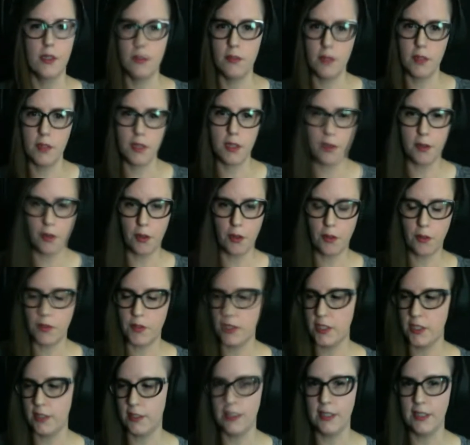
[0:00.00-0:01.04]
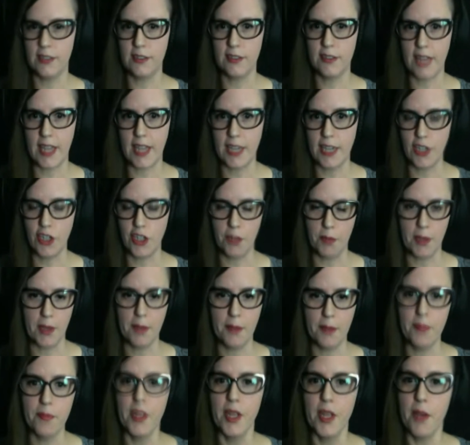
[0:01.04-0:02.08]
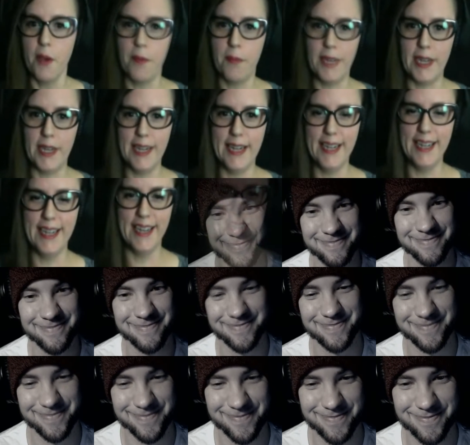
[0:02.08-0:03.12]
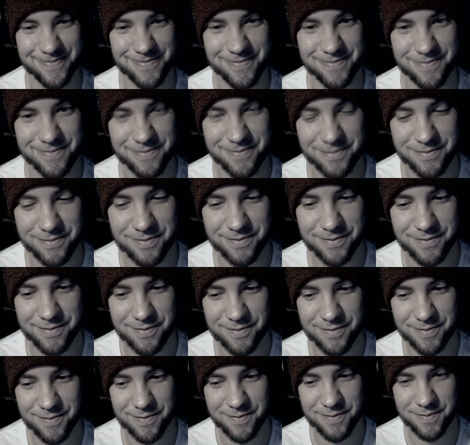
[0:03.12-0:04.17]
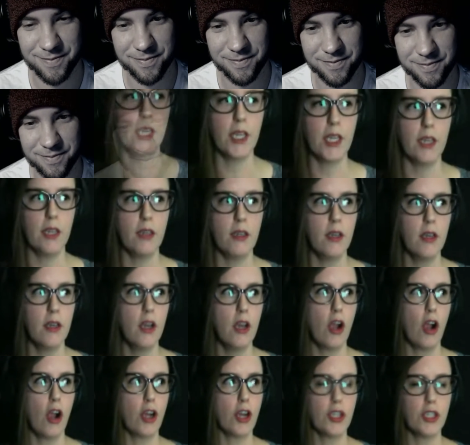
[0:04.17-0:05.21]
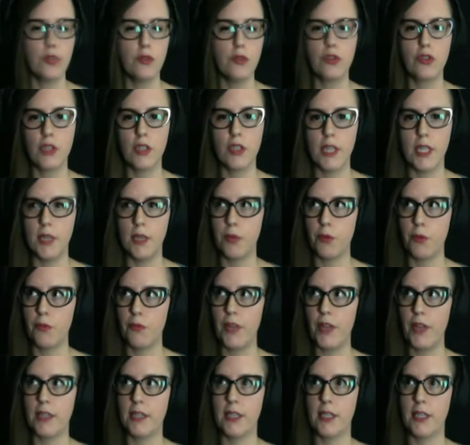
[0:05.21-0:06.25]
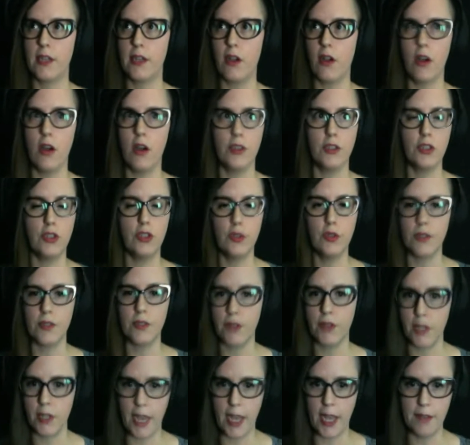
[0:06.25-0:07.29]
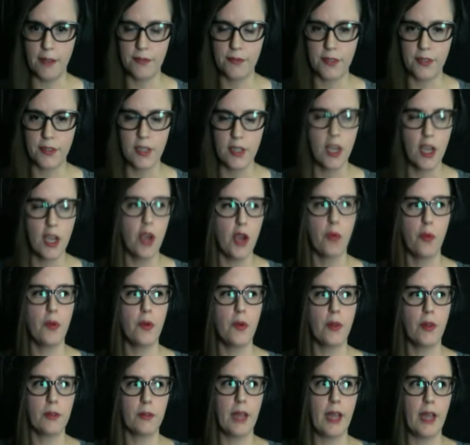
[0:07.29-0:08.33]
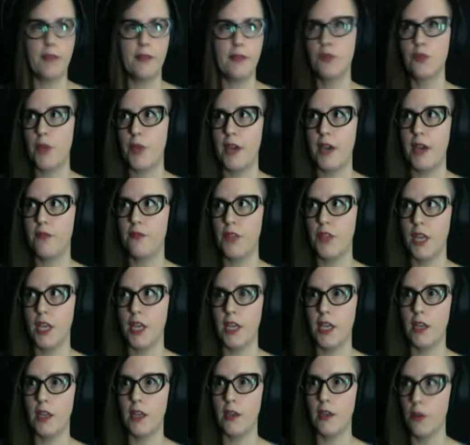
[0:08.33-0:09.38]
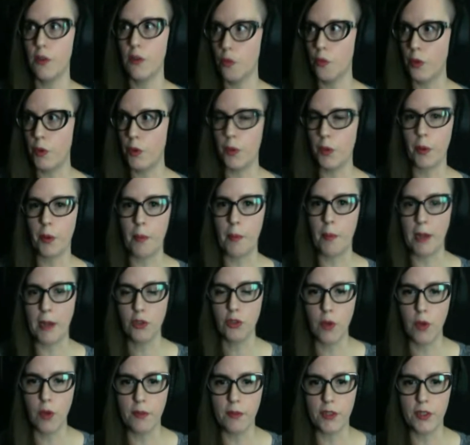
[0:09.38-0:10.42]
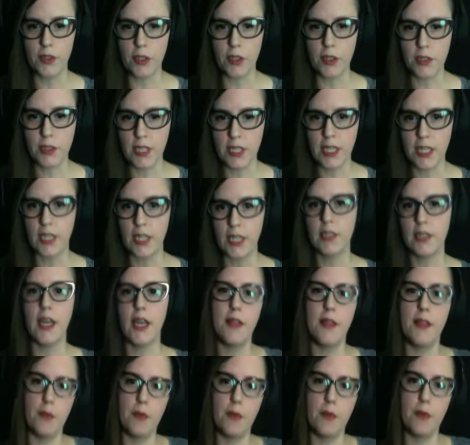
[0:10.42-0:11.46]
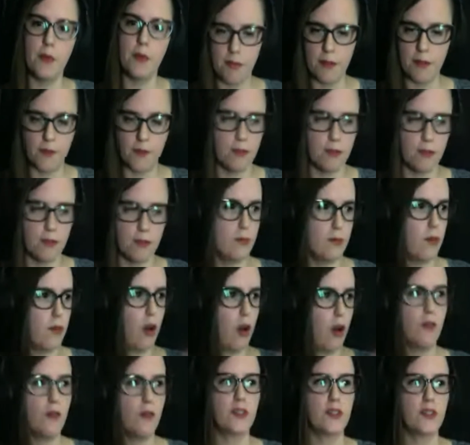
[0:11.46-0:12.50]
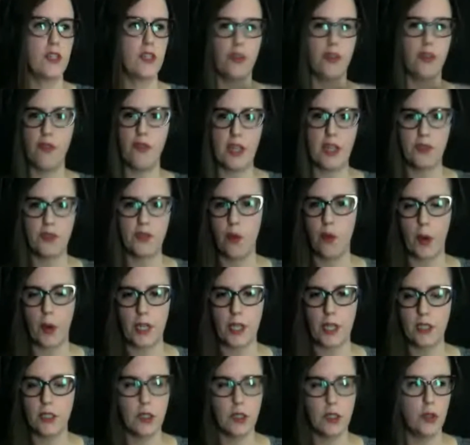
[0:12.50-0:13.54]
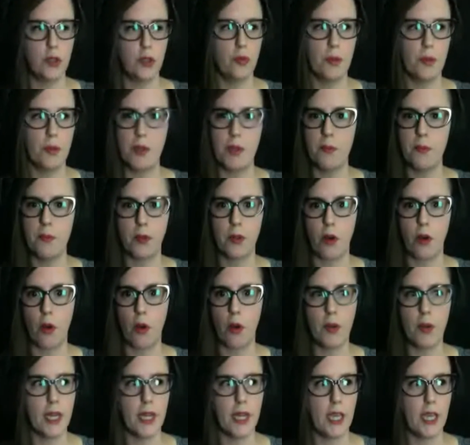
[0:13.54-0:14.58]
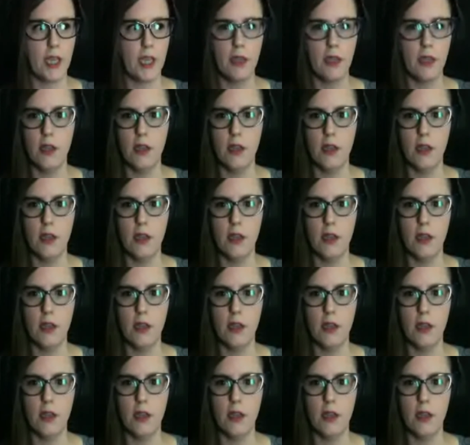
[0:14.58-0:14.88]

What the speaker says: and obviously this is aging me, but when we watch movies like that, we are usually reflecting on two different lives. We have the when we were about 12 or 13, and then we have, all of a sudden you'll fast forward to when people are already